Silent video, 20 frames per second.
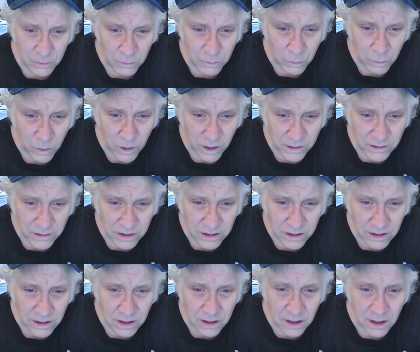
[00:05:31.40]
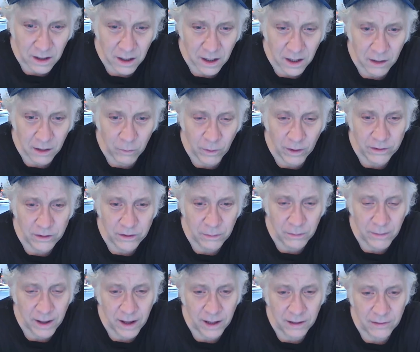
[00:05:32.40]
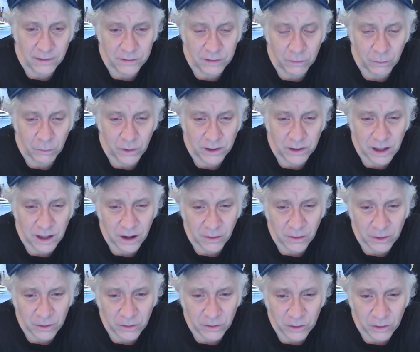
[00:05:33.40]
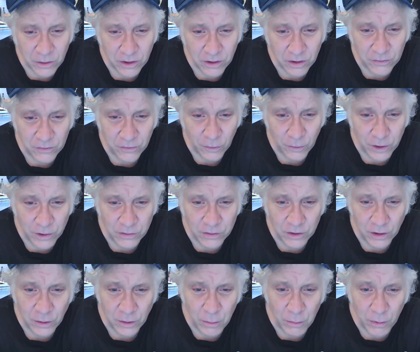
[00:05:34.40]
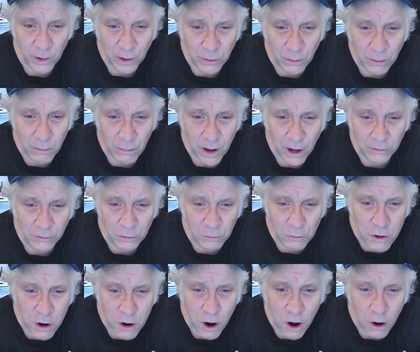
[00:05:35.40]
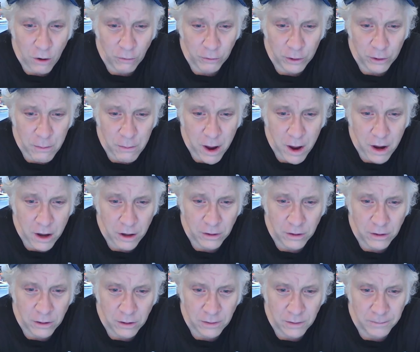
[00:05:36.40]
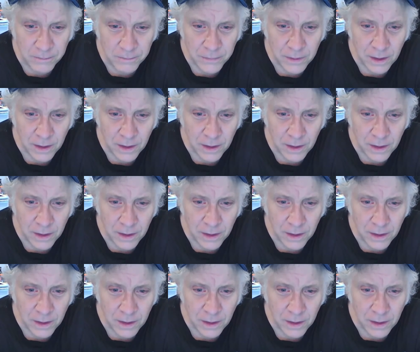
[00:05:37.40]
I said, "What?" And I went to him out and said, "What the hell do you do this for?" He said, "To bring them back to reality, man."